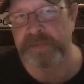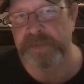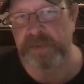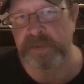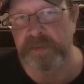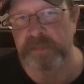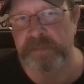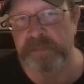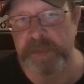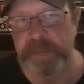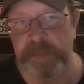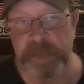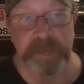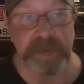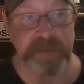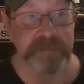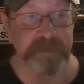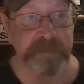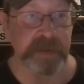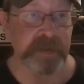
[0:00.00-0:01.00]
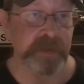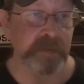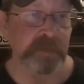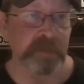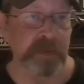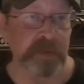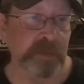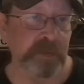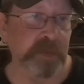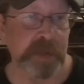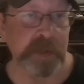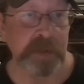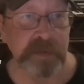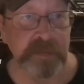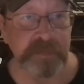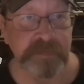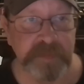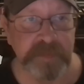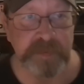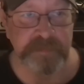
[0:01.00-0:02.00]
So people might find it
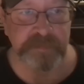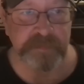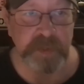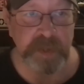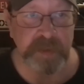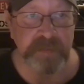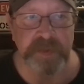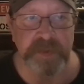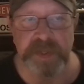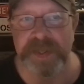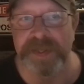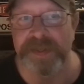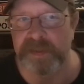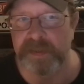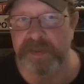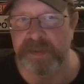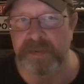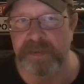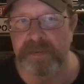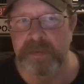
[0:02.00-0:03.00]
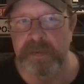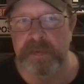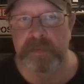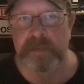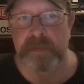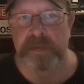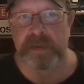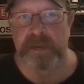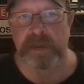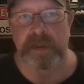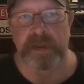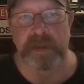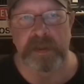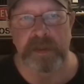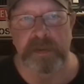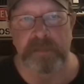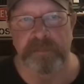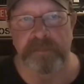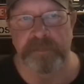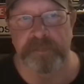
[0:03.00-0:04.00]
worthwhile if we ever get there.
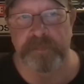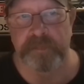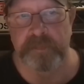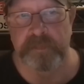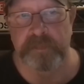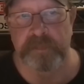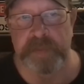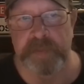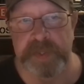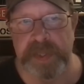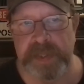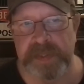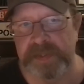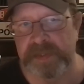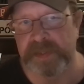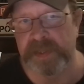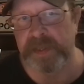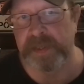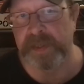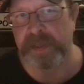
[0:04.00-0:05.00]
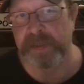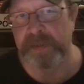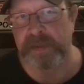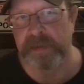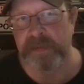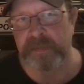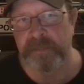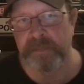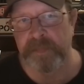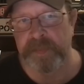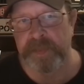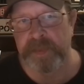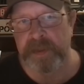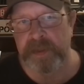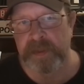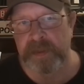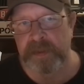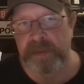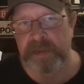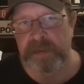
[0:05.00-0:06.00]
Um, but that said,
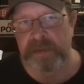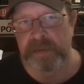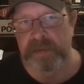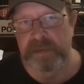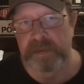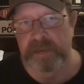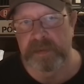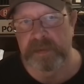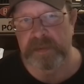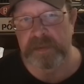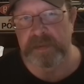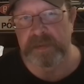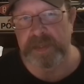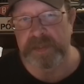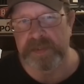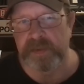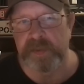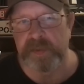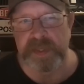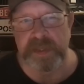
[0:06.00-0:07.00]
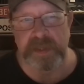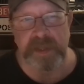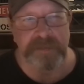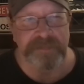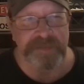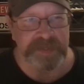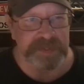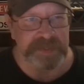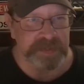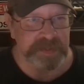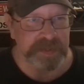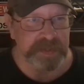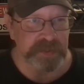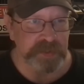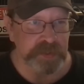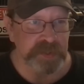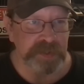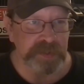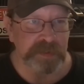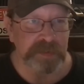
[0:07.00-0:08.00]
that's only life
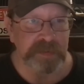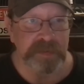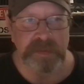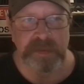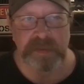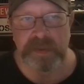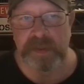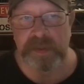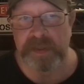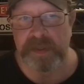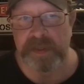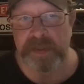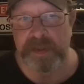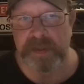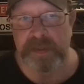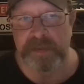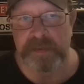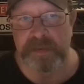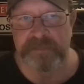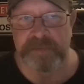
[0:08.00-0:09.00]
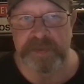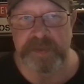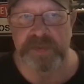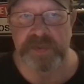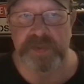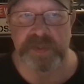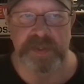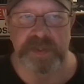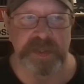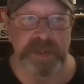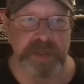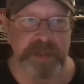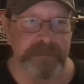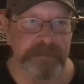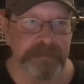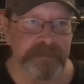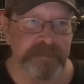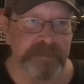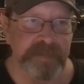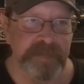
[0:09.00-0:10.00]
extension, and
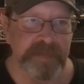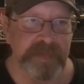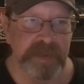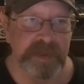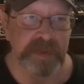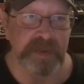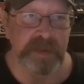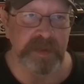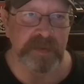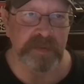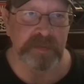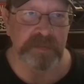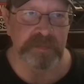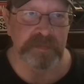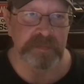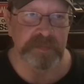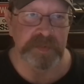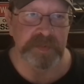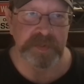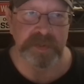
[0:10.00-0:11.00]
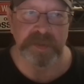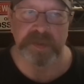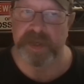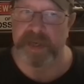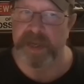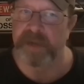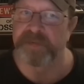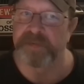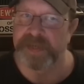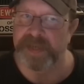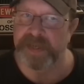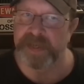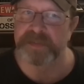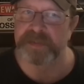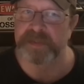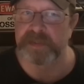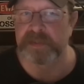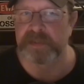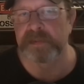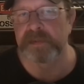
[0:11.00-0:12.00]
eventually, you're going to have an
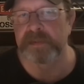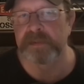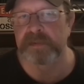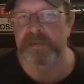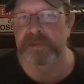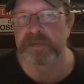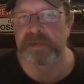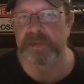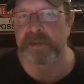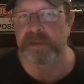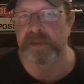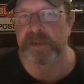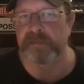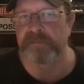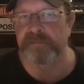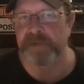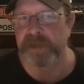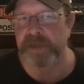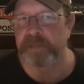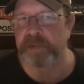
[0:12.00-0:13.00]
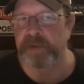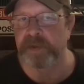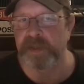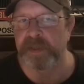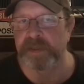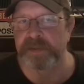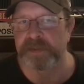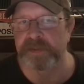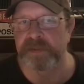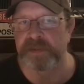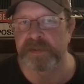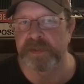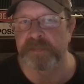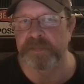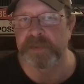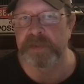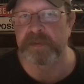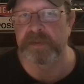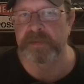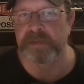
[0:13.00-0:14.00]
accident. you're going to get vaporized or
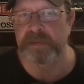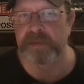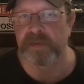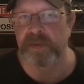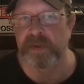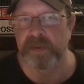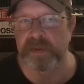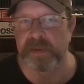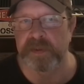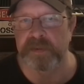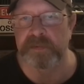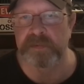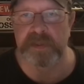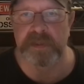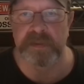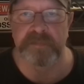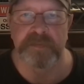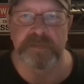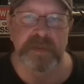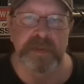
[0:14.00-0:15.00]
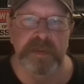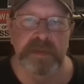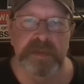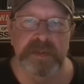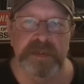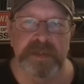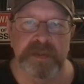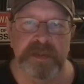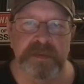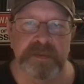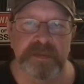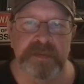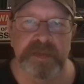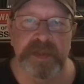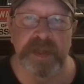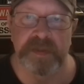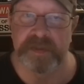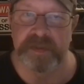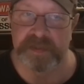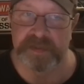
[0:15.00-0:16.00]
something the longer you live. So
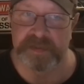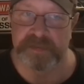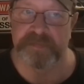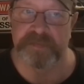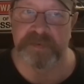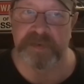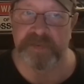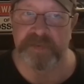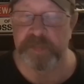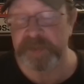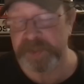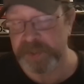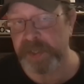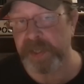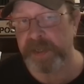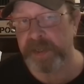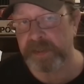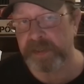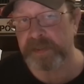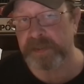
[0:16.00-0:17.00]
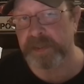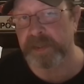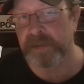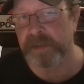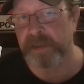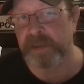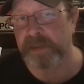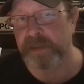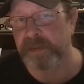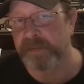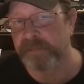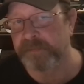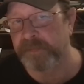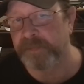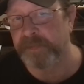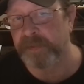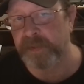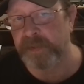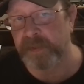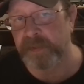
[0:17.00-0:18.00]
nothing is forever, but you can extend
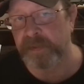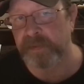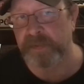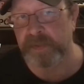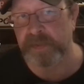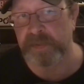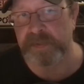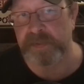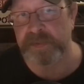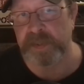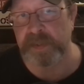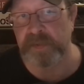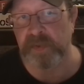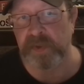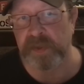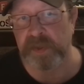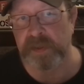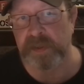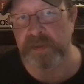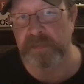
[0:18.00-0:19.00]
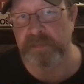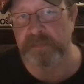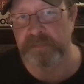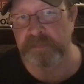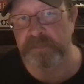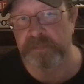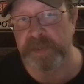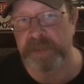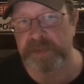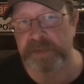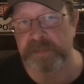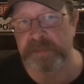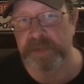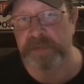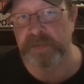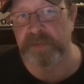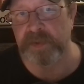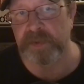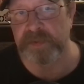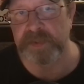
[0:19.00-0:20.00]
life. And it looks like we're going to make some
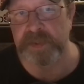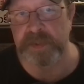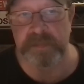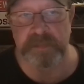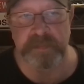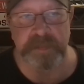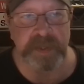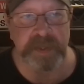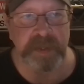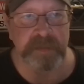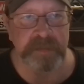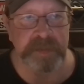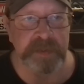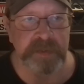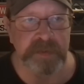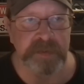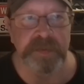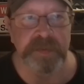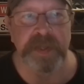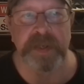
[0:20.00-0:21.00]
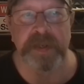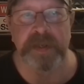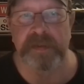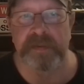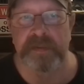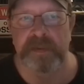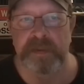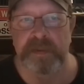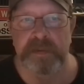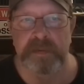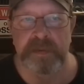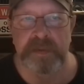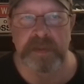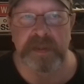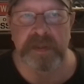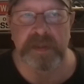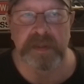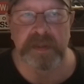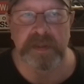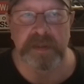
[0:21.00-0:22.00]
inroads in being able to do that
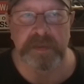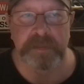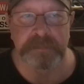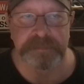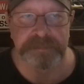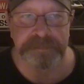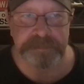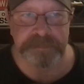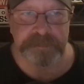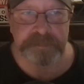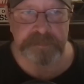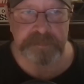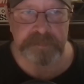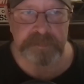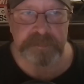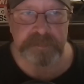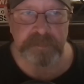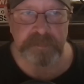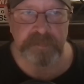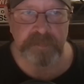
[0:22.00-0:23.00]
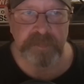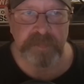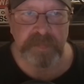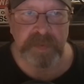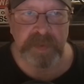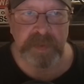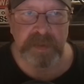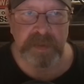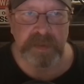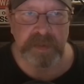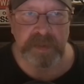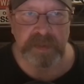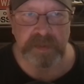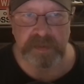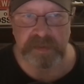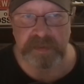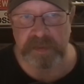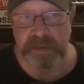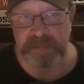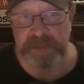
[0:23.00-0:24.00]
um,
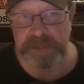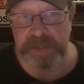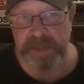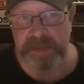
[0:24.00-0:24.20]
in the coming